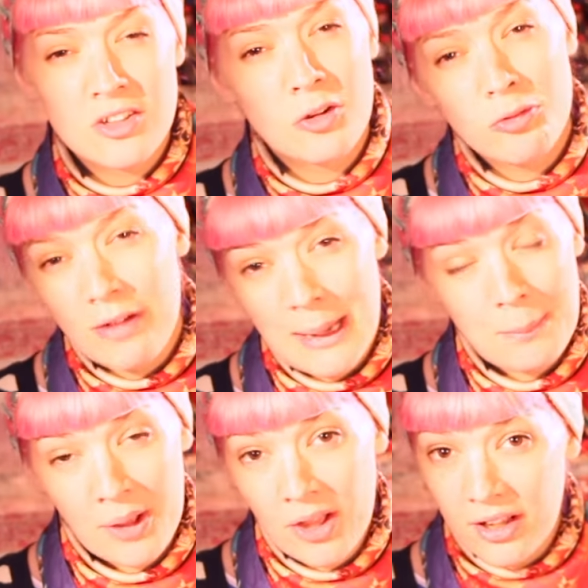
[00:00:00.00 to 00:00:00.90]
is a
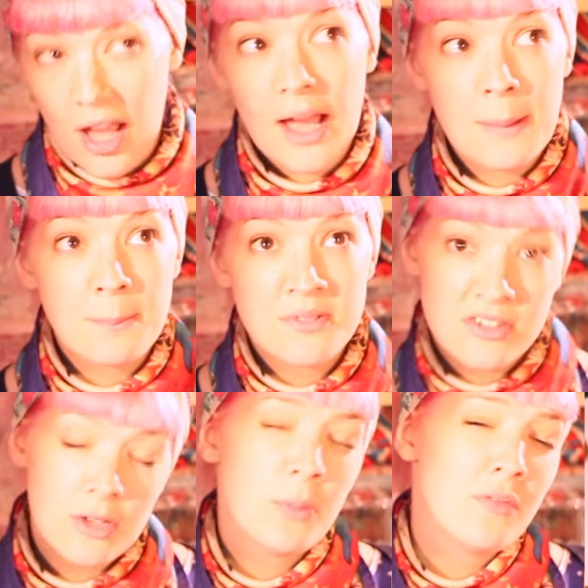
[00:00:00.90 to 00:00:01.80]
great book. I
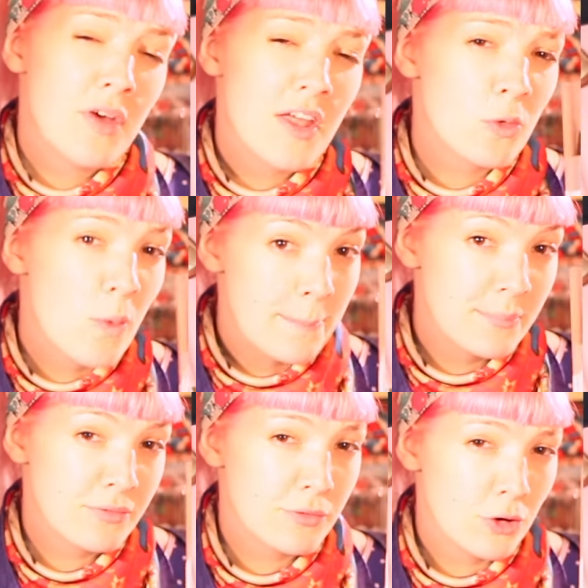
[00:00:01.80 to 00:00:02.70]
still prefer the one
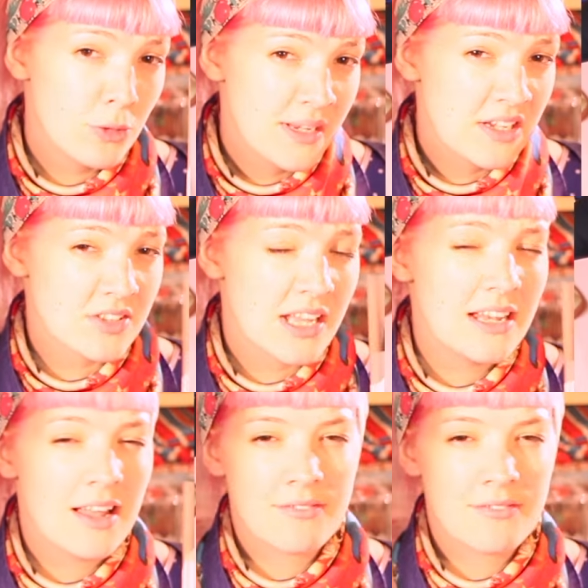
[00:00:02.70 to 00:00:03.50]
before because I